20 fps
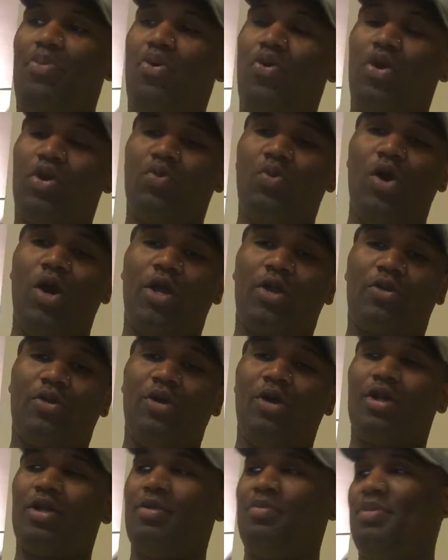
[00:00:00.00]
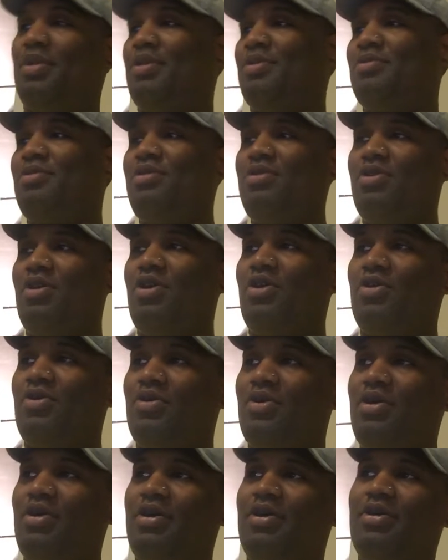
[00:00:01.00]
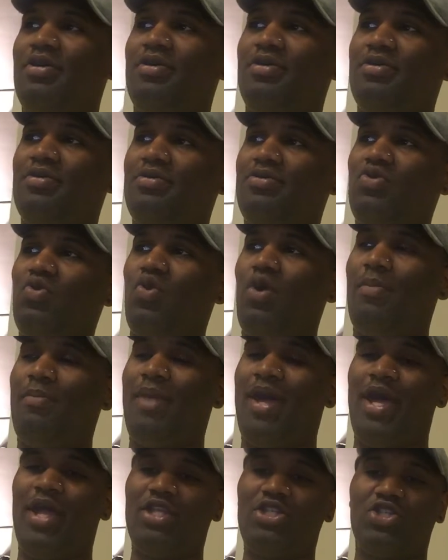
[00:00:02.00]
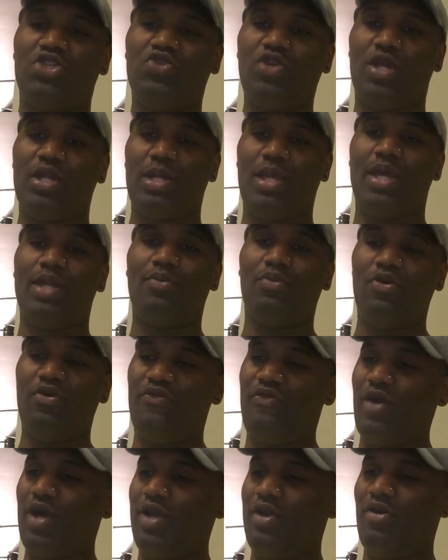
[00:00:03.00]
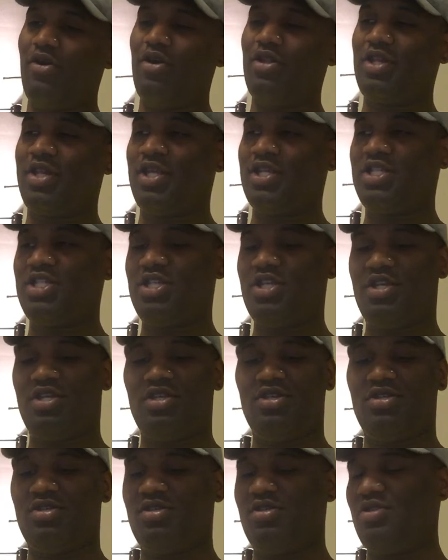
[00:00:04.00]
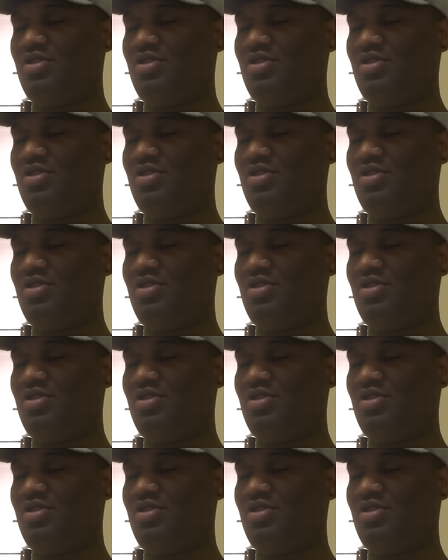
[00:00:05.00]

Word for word: poured water on him and, you know, threw a match and tried to light him on fire, all of that shit.